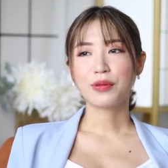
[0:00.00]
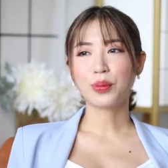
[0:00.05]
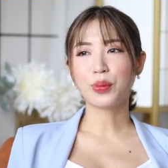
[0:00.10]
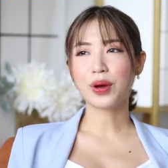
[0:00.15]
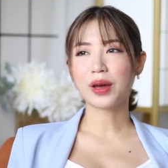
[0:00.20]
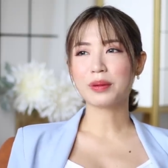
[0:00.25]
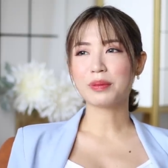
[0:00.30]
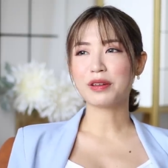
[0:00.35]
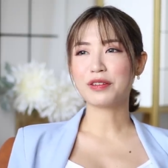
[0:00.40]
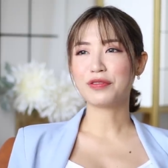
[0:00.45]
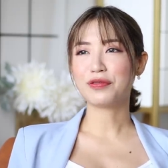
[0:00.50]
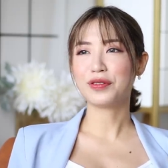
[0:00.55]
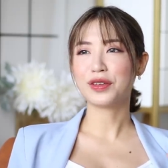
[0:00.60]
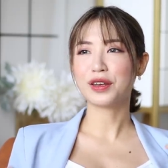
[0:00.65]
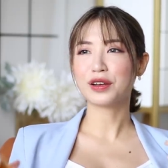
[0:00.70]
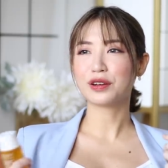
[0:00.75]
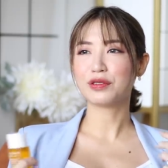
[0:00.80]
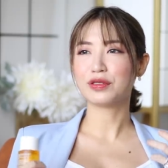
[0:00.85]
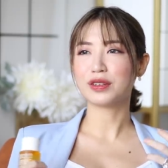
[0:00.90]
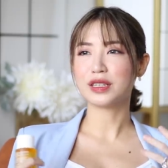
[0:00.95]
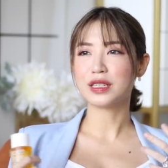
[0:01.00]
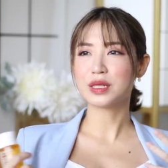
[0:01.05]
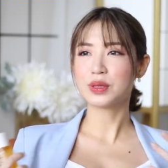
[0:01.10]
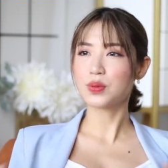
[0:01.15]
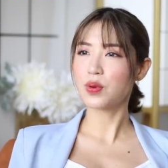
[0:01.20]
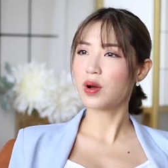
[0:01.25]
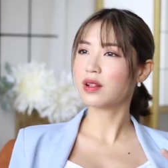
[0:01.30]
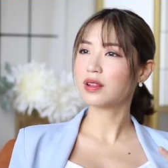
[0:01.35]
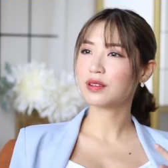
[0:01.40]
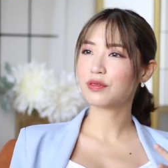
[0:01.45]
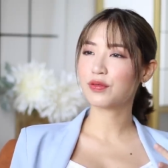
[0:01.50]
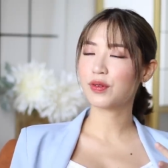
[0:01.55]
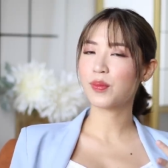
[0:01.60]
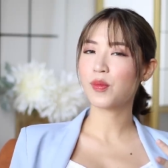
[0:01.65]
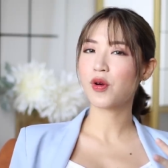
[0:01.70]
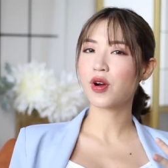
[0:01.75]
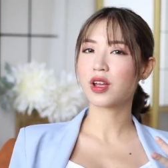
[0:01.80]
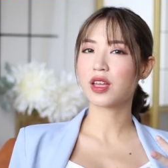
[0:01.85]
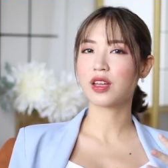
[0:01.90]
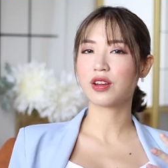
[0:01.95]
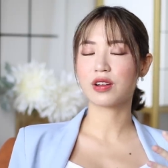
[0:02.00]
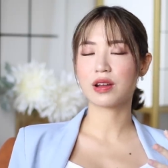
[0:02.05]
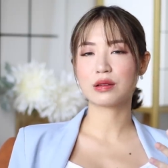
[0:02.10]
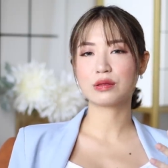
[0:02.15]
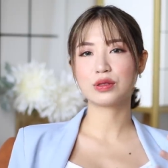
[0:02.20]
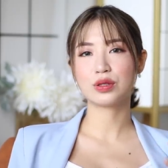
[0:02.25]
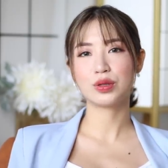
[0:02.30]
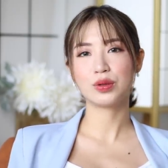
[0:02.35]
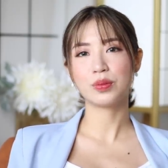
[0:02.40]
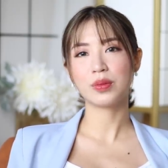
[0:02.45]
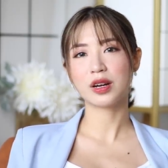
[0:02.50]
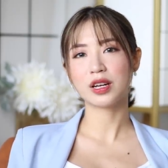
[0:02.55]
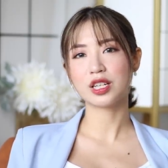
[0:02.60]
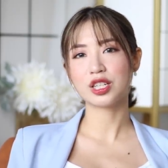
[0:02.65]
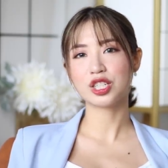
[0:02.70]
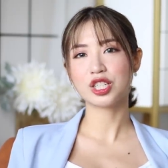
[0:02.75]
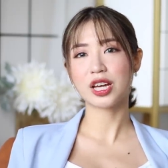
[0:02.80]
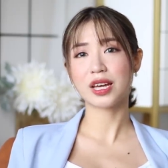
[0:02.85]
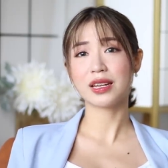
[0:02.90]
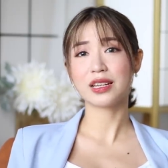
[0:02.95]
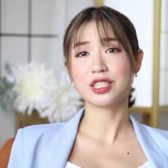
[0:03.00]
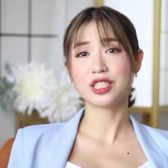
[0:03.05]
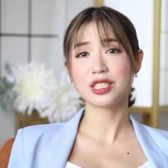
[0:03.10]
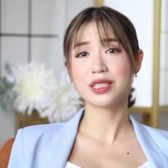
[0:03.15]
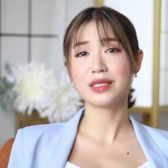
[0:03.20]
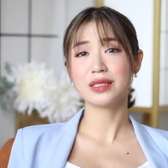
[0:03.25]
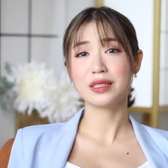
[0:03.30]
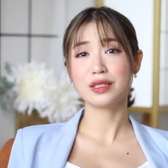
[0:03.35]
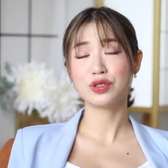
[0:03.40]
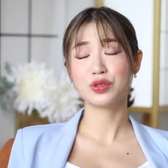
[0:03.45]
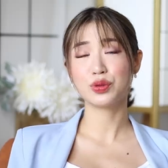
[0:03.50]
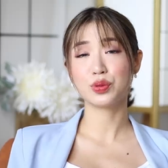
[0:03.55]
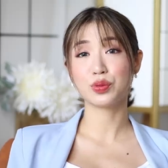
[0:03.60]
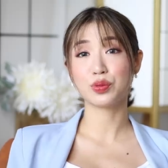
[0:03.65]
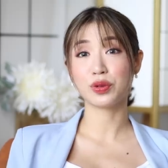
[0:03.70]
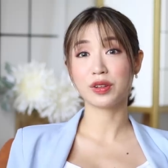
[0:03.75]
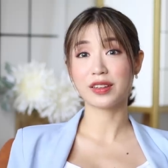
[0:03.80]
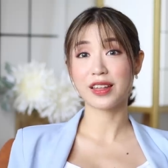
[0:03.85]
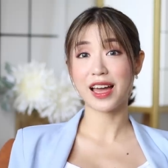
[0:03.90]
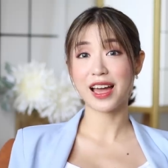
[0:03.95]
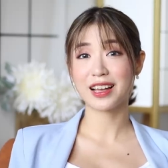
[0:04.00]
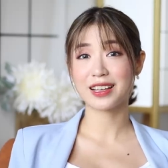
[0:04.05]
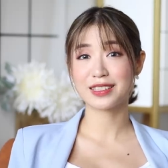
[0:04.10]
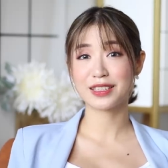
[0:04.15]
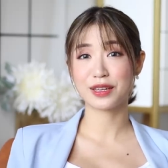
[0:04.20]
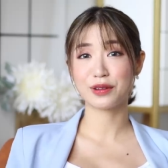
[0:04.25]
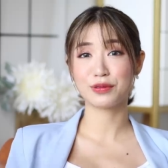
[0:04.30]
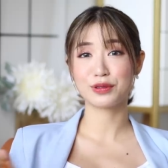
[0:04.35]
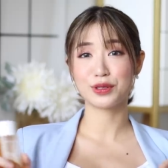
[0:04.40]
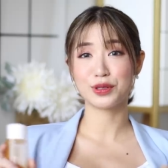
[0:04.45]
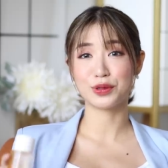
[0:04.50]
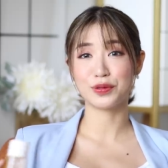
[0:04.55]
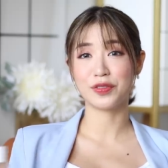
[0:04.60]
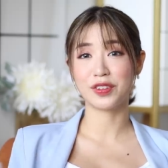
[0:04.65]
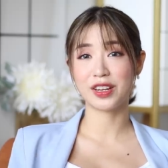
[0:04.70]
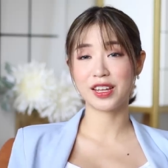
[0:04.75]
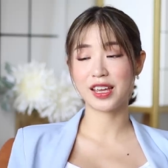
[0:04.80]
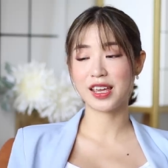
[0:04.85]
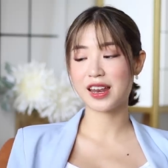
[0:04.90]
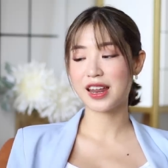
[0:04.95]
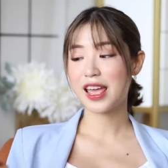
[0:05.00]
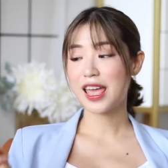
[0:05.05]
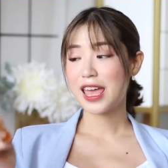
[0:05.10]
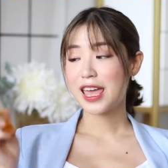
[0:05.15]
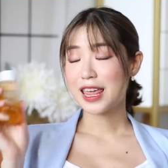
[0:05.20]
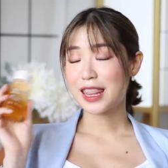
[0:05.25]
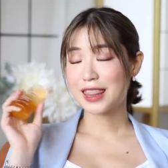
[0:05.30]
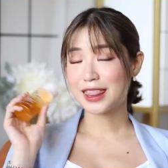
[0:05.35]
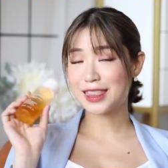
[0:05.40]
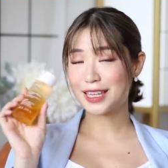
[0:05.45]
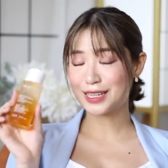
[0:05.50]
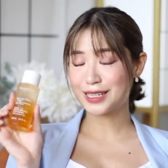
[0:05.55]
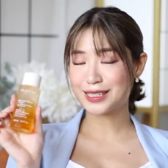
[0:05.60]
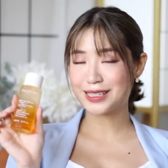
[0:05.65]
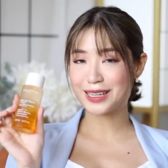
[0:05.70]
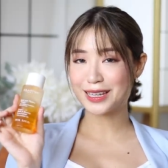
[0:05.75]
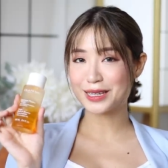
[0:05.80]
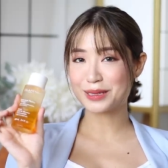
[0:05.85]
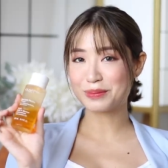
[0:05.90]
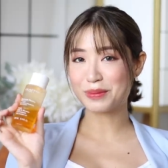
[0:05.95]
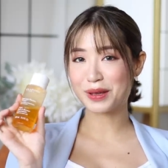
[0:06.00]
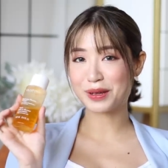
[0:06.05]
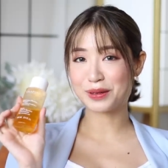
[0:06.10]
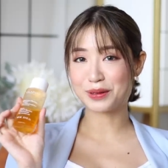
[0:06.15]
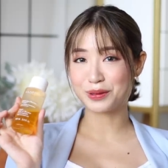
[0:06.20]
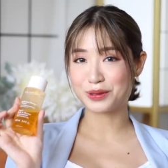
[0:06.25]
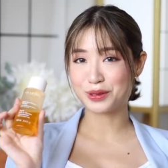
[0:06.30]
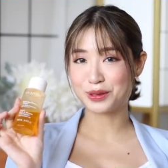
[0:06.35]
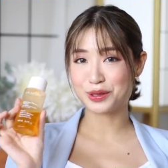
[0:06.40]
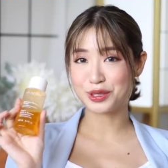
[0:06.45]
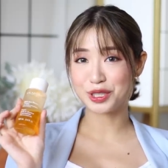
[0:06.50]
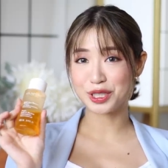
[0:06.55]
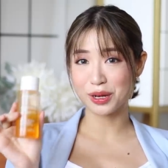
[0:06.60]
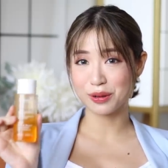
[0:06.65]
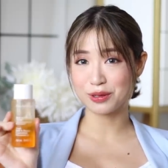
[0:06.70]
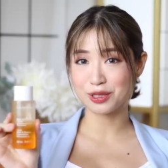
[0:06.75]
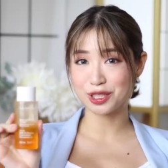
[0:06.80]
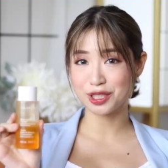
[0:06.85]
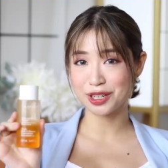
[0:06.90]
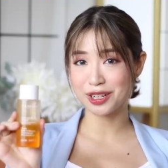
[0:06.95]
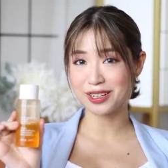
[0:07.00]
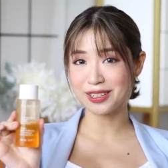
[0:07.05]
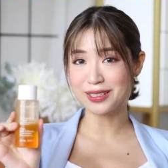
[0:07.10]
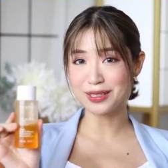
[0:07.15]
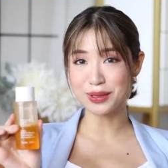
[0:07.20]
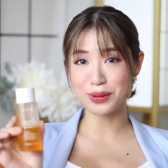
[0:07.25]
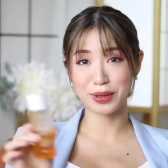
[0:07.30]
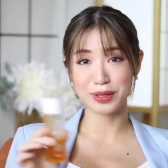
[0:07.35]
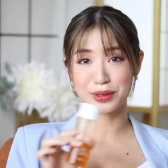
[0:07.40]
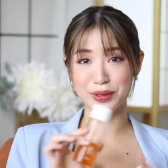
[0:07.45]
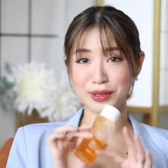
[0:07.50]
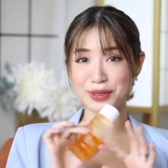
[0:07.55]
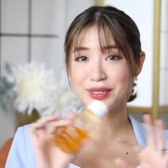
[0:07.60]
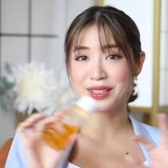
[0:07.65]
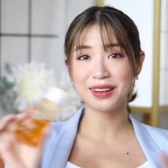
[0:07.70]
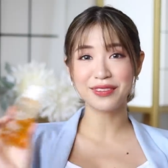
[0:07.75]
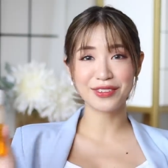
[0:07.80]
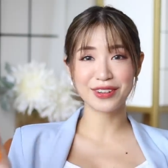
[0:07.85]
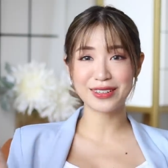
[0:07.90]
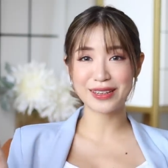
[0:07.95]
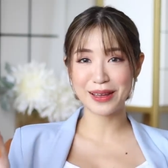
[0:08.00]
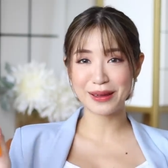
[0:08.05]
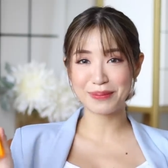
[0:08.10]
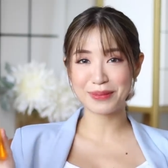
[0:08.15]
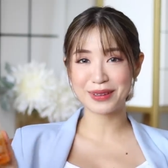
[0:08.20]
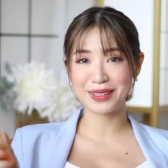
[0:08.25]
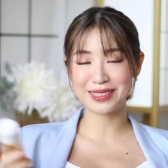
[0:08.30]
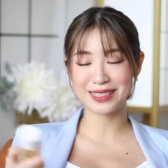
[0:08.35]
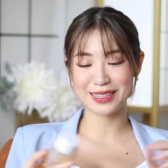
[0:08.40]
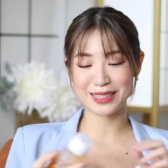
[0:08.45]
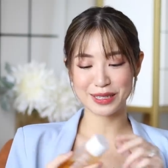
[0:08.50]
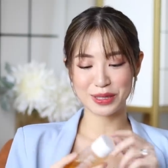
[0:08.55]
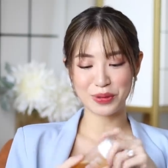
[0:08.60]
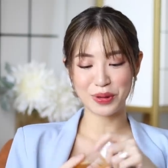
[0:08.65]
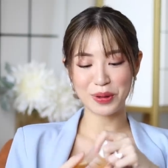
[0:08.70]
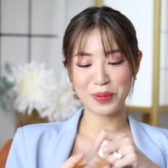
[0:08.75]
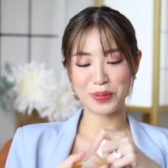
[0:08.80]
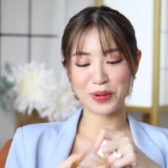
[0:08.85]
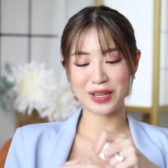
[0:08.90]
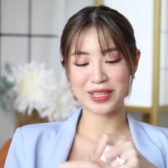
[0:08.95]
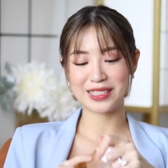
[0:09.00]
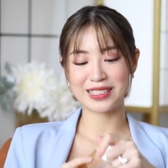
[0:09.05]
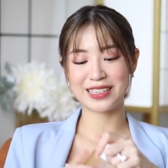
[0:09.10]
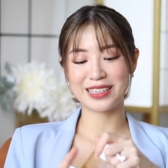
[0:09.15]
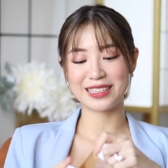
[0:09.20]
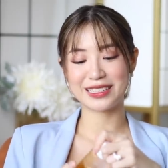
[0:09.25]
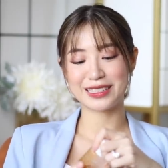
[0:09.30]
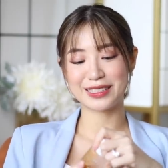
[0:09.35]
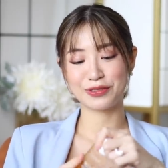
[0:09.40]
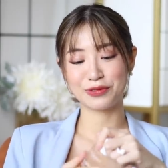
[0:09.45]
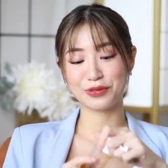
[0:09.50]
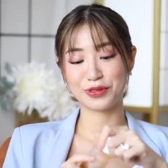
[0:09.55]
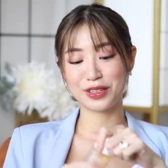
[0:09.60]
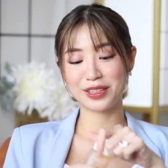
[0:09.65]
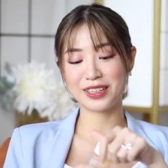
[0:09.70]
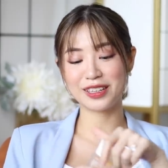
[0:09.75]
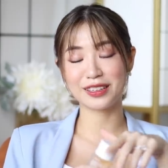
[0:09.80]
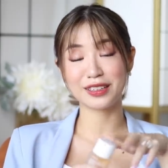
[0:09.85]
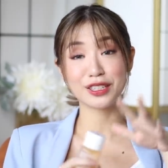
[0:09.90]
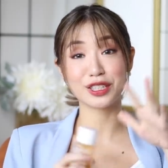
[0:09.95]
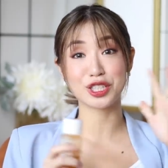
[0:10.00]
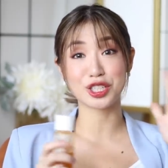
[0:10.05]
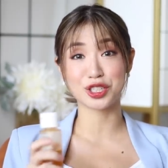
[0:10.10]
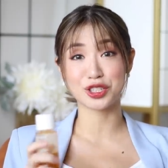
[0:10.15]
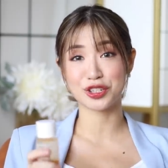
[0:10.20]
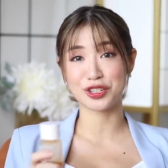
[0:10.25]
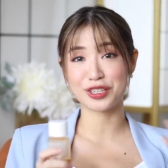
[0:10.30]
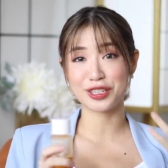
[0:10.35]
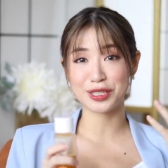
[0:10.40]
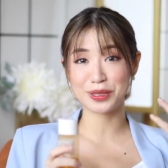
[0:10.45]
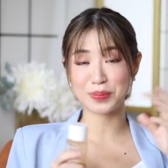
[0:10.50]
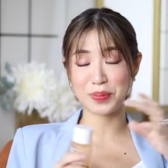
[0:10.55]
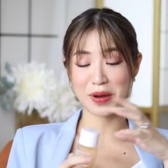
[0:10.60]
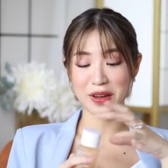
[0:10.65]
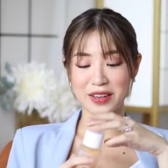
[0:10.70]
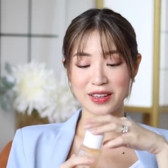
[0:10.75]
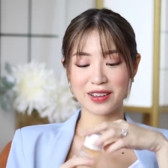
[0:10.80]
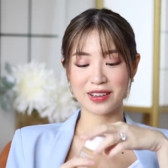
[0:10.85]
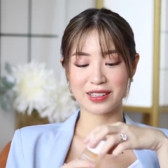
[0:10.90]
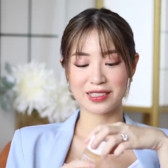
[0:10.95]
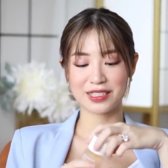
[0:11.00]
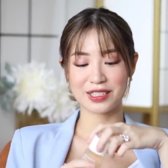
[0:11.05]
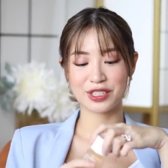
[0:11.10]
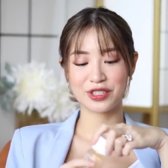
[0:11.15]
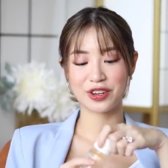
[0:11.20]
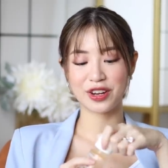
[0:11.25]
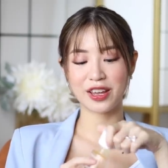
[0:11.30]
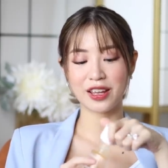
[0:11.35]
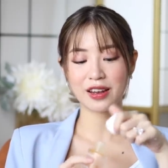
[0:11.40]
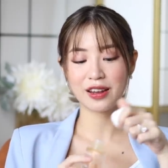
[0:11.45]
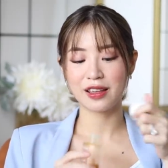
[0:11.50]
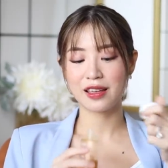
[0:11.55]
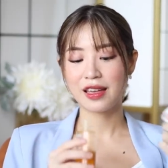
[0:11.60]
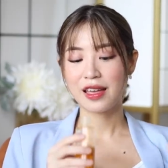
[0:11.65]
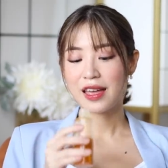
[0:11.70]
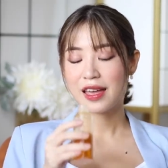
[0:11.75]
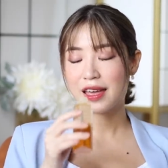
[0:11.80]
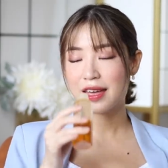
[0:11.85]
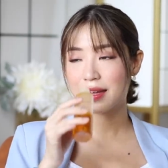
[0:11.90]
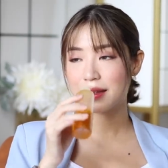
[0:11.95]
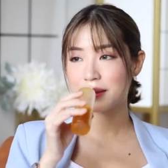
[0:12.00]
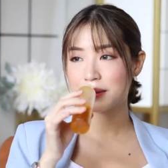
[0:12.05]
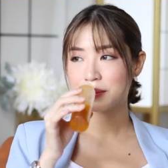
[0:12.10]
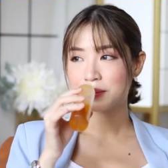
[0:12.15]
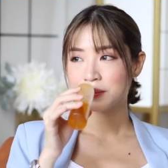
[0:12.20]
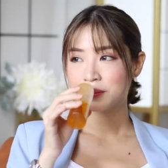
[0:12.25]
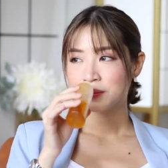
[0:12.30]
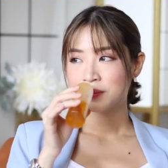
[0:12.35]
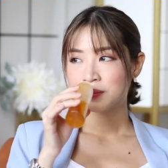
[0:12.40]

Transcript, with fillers: when my feet are really swollen from walking around too much and I just need to relax and rejuvenate, this is my go-to shower gel. So I don't use it every day because it is quite pricey. It's really a luxurious body concentrate, and